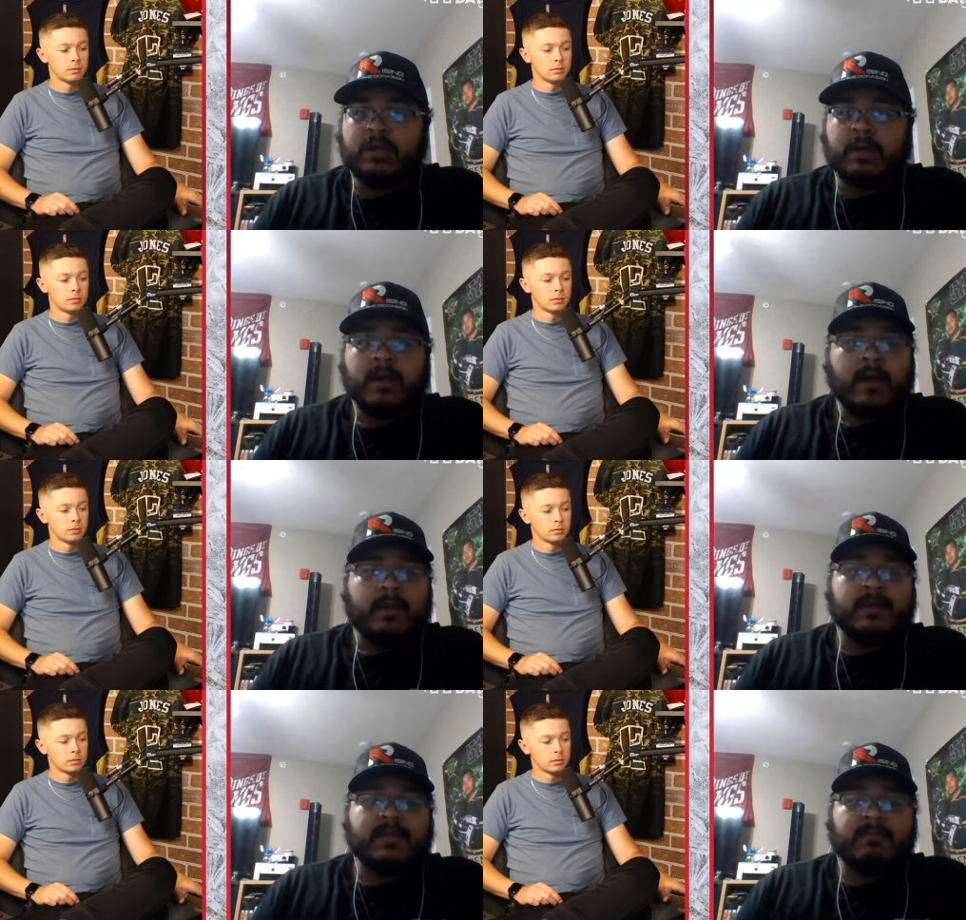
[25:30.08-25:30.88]
Speaker 1: good.
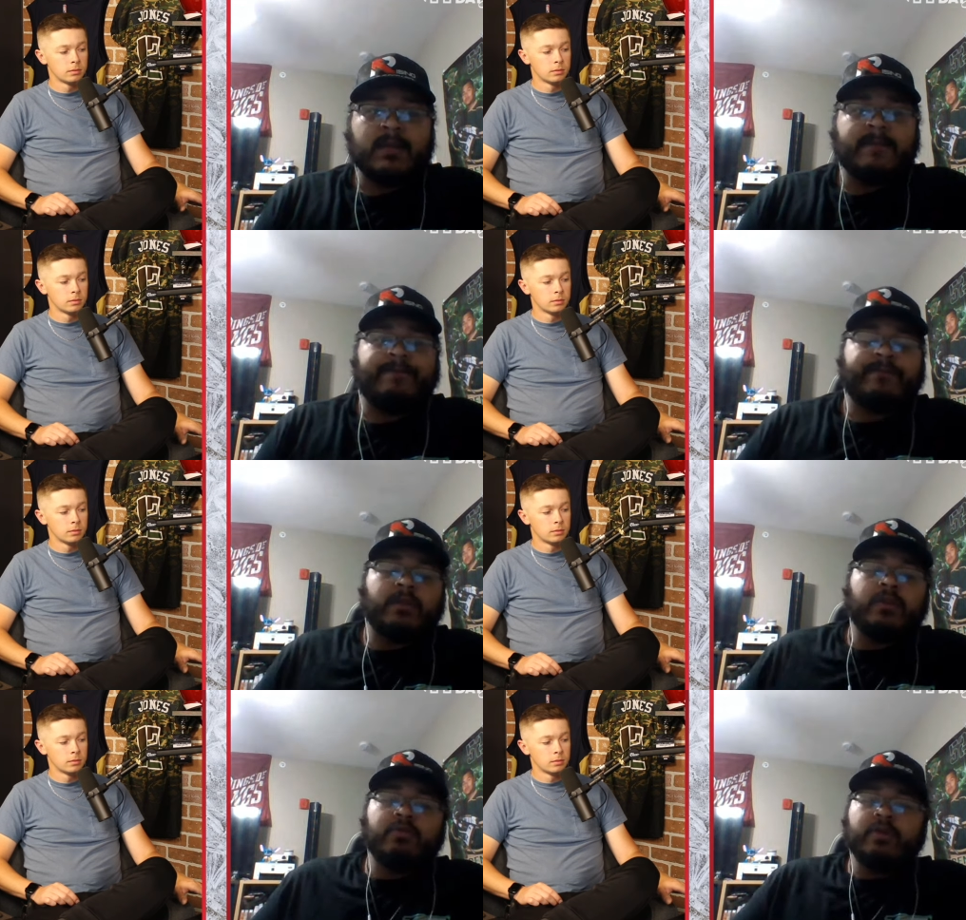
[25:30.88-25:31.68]
Because, I mean,
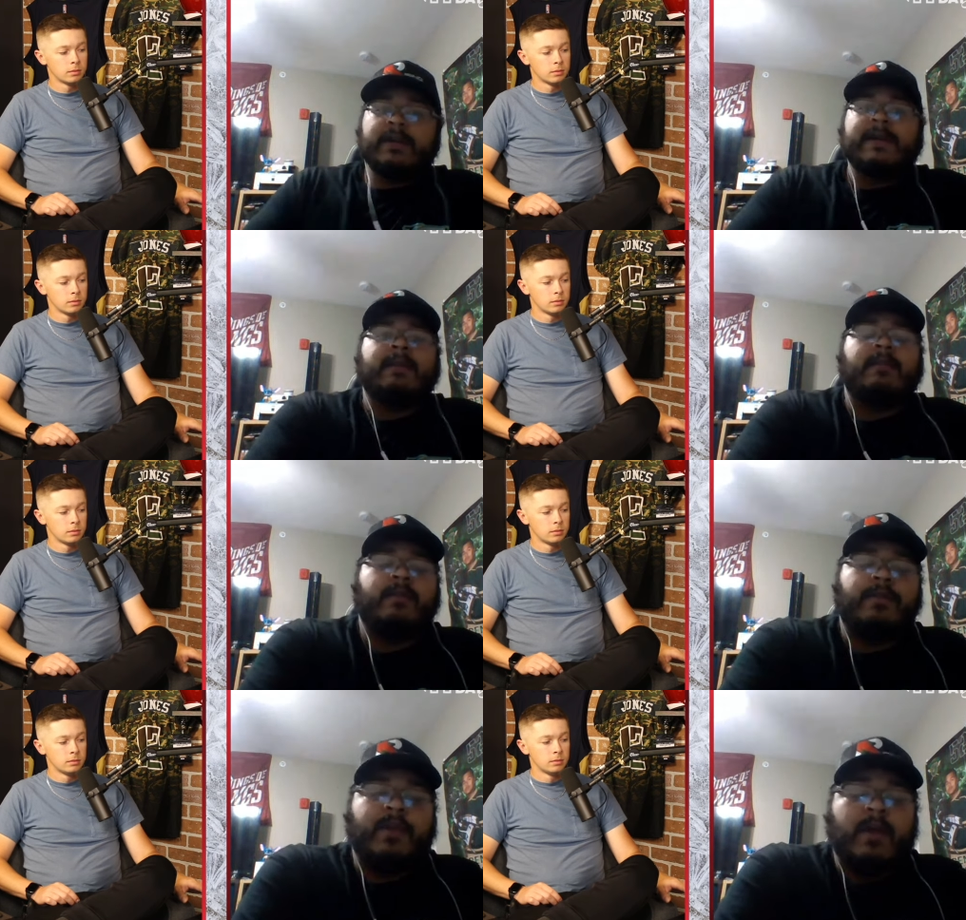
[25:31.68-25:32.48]
you look at
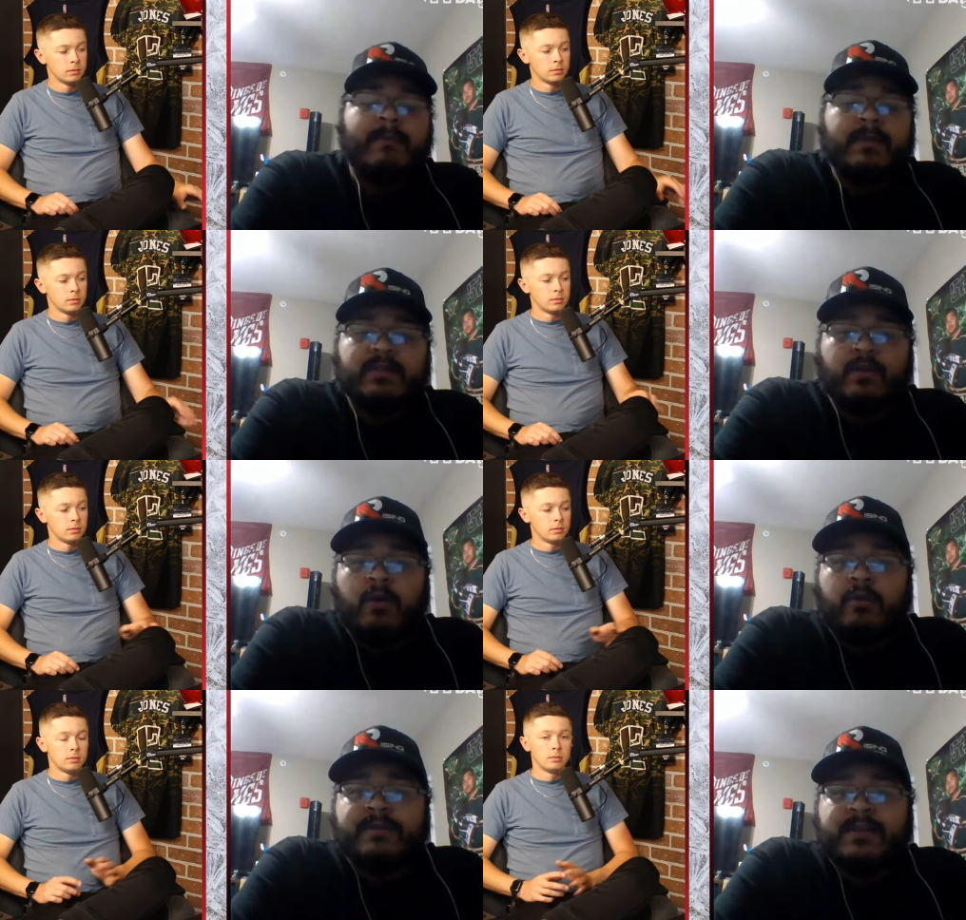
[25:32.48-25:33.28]
the Edmonton
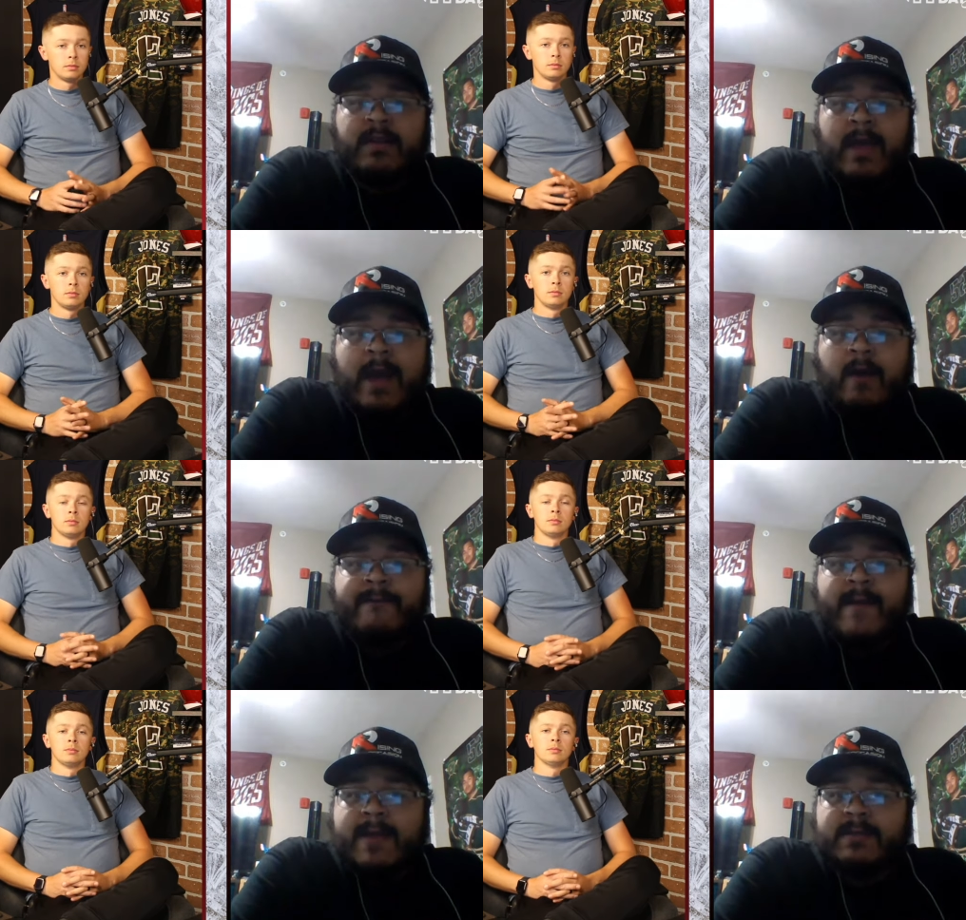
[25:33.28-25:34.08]
Oilers and how
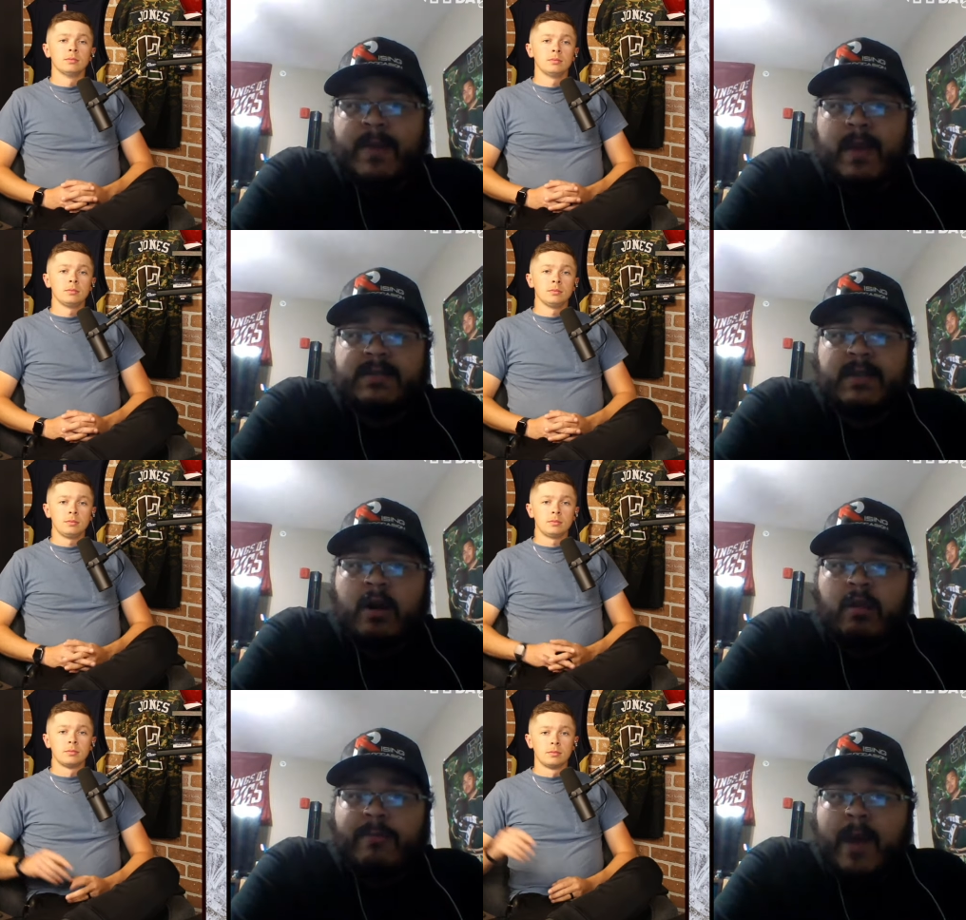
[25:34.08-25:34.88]
fast paced they are
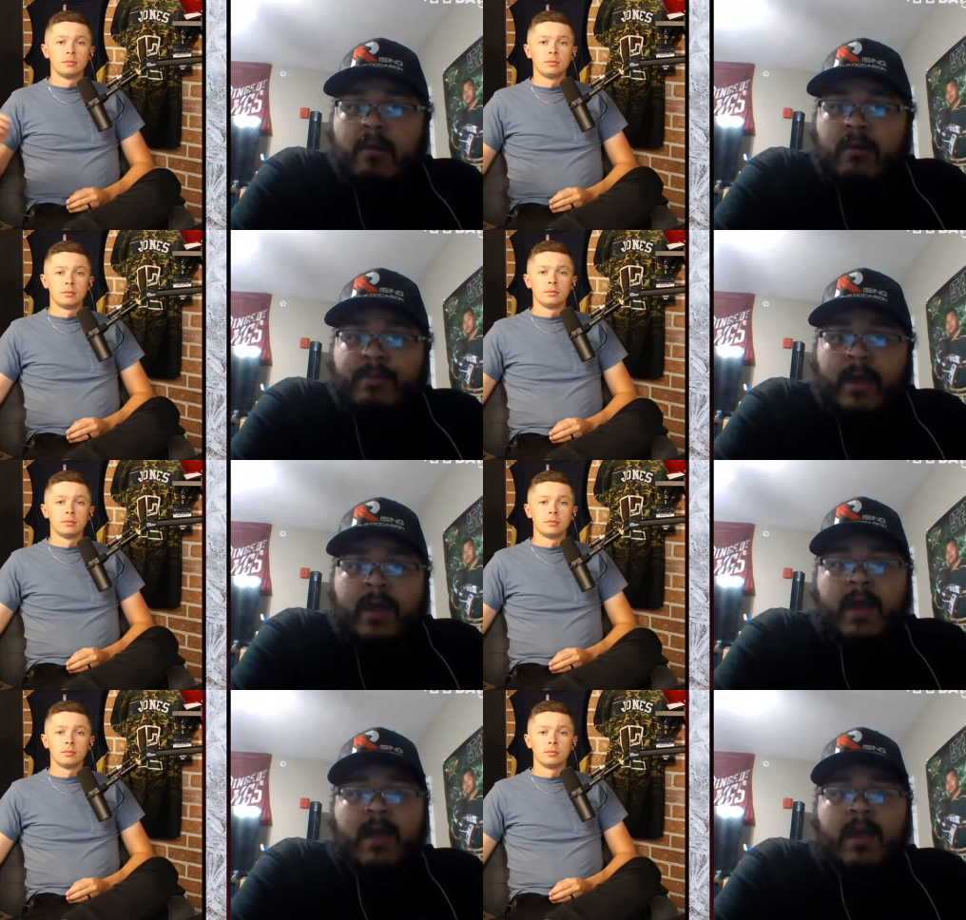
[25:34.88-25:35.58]
on the power play.